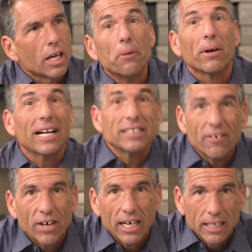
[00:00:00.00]
and when I say
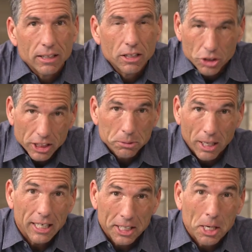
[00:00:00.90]
finally, trust me,
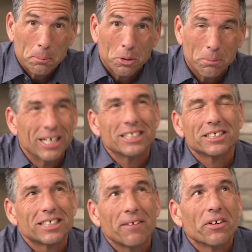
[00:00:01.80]
I got a couple more minutes
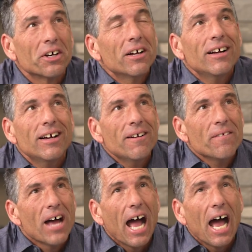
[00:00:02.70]
of stuff here.
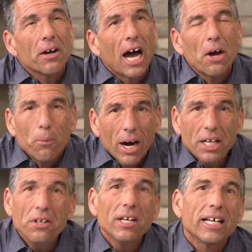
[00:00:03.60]
I
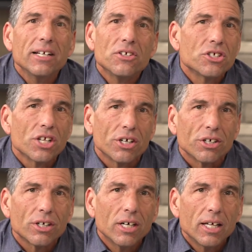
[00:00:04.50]
want you to
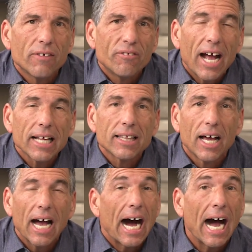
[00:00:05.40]
consider the fact
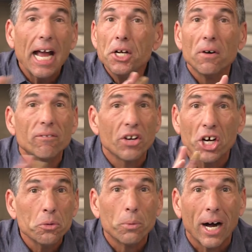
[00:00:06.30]
that I know
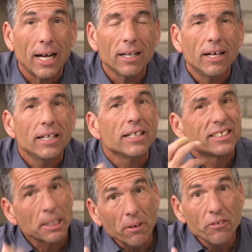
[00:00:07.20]
very well that
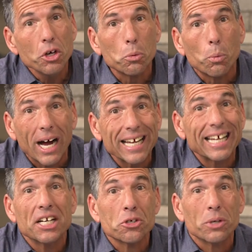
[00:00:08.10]
some of you are
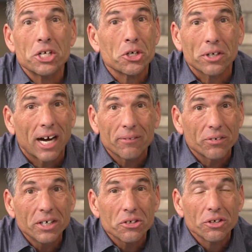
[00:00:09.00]
walking into regional
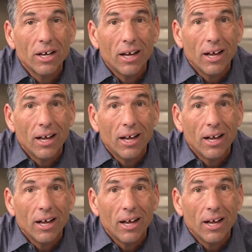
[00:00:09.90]
conference